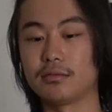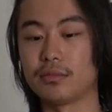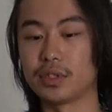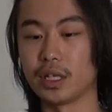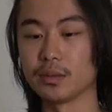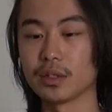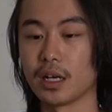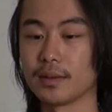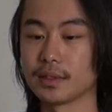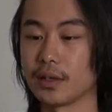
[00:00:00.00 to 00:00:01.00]

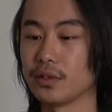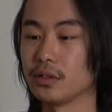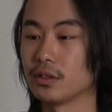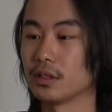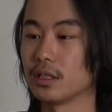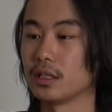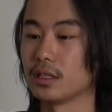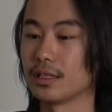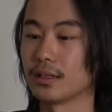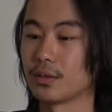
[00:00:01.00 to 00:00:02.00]
Sometimes I usually
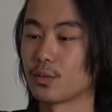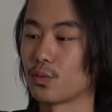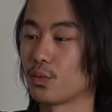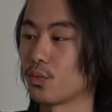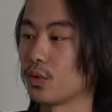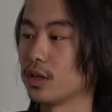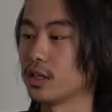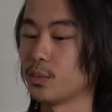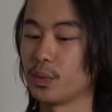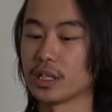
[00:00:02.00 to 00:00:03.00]
run
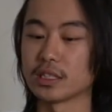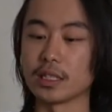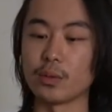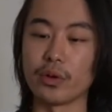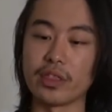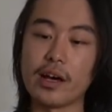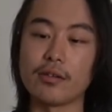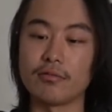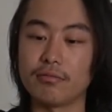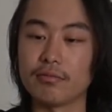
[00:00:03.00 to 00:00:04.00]
a PC
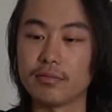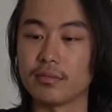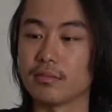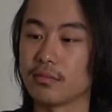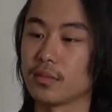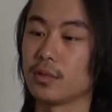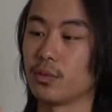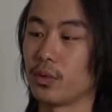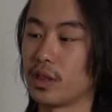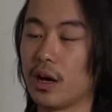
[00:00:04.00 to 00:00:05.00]
without
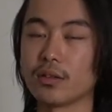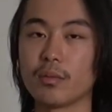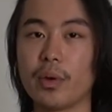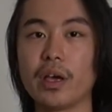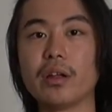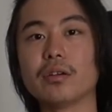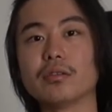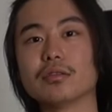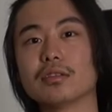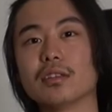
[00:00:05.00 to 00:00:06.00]
the
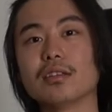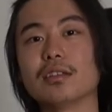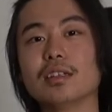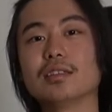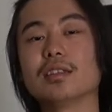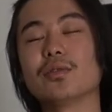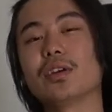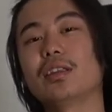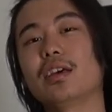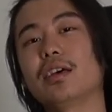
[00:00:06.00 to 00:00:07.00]
panels and stuff
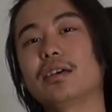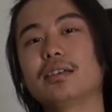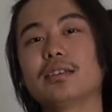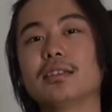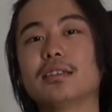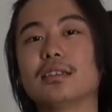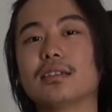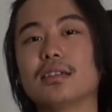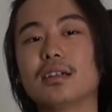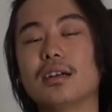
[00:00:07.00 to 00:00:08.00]
like that. And
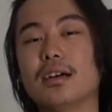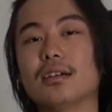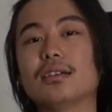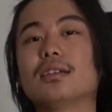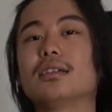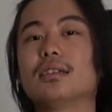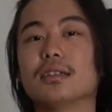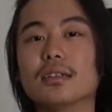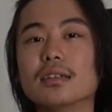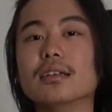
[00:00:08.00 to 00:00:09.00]

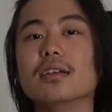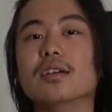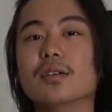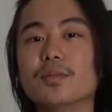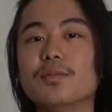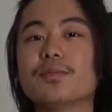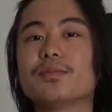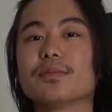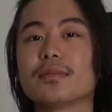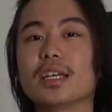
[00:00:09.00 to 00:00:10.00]
yeah,
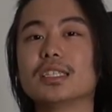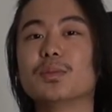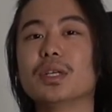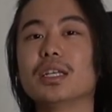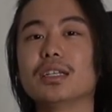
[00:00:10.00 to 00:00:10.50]
that's me.